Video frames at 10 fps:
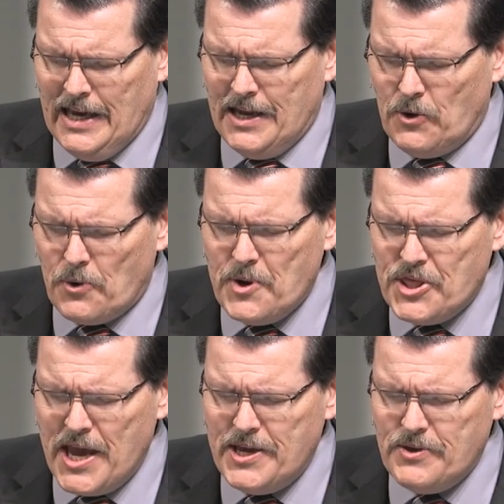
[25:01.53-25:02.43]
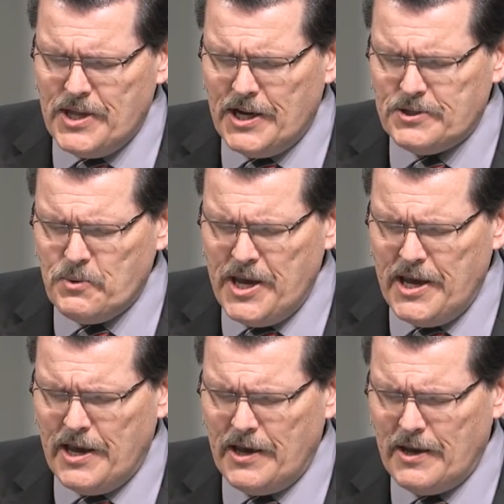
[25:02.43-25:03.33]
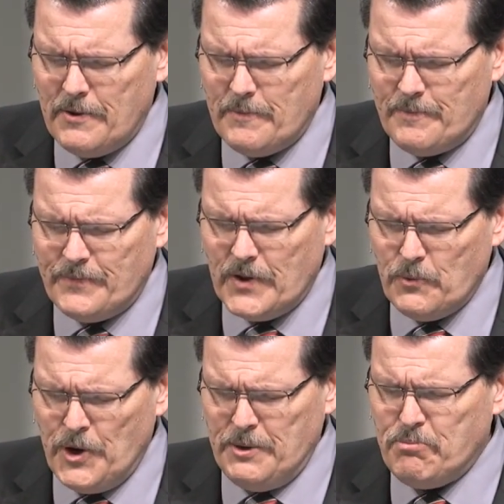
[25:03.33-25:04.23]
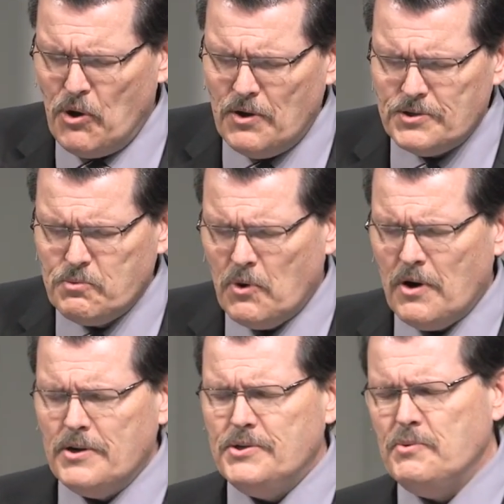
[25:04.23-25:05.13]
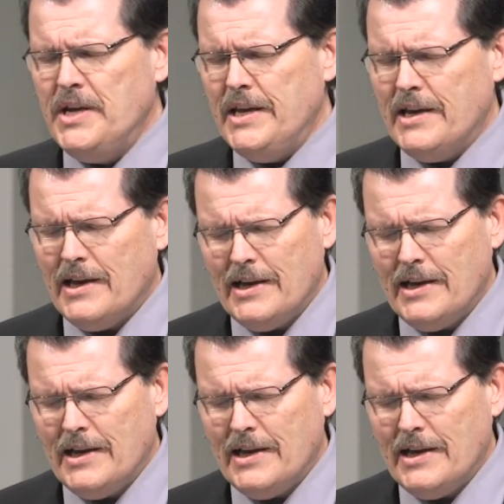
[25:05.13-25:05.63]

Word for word: And Lord, we thank you that as we read Paul's words, we